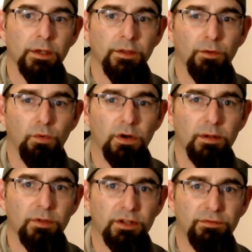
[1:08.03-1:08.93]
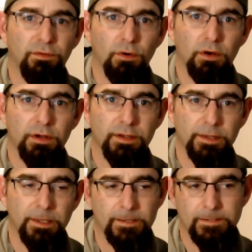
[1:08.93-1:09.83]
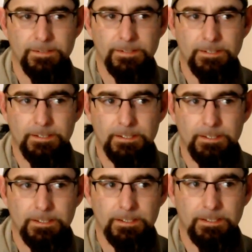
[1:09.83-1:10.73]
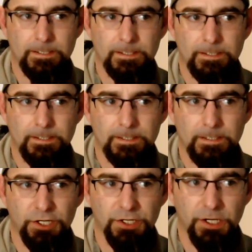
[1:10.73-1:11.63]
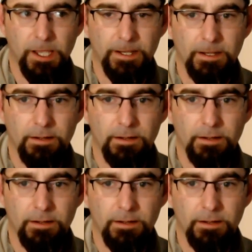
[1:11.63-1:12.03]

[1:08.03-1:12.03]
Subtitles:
The word I'm looking for is shed.